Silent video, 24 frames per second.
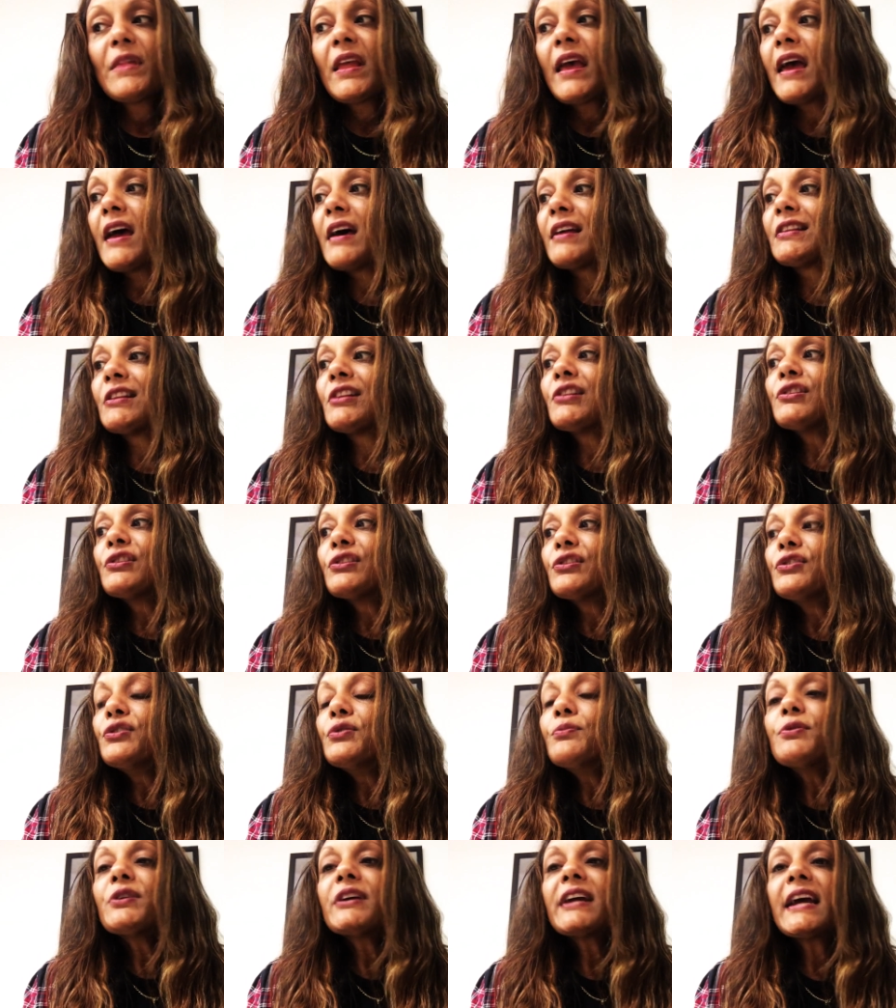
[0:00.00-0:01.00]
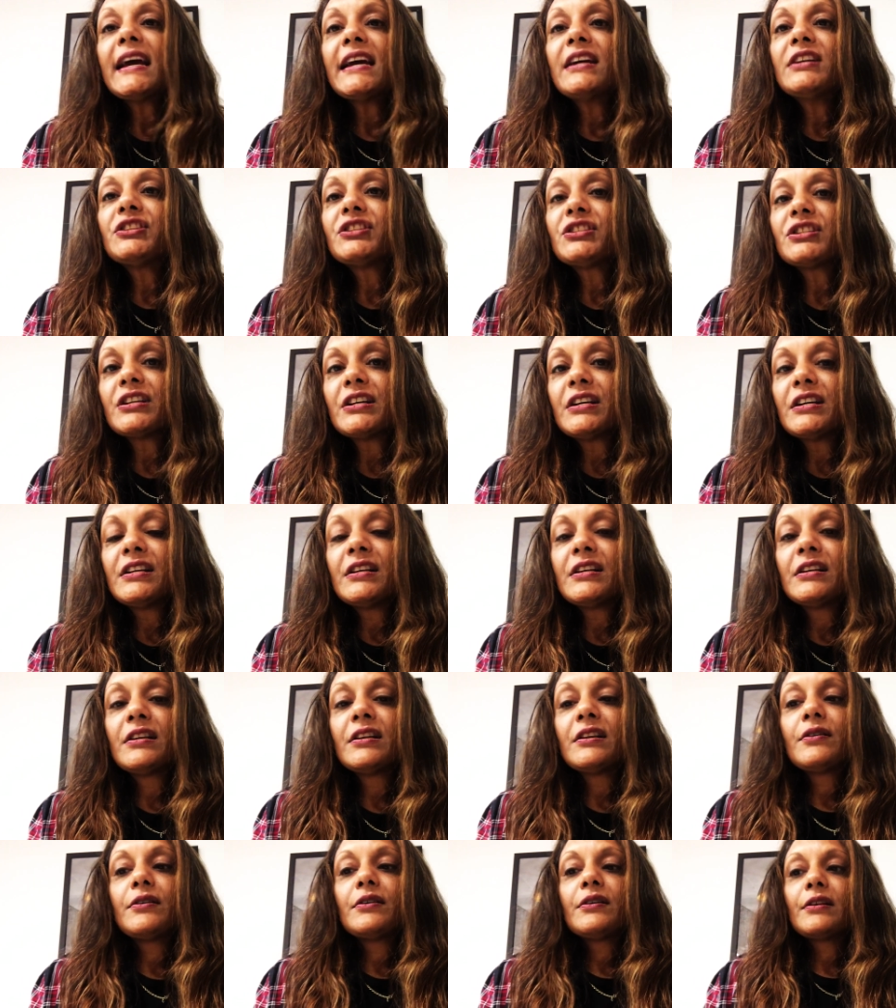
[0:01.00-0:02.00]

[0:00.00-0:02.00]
And lubrication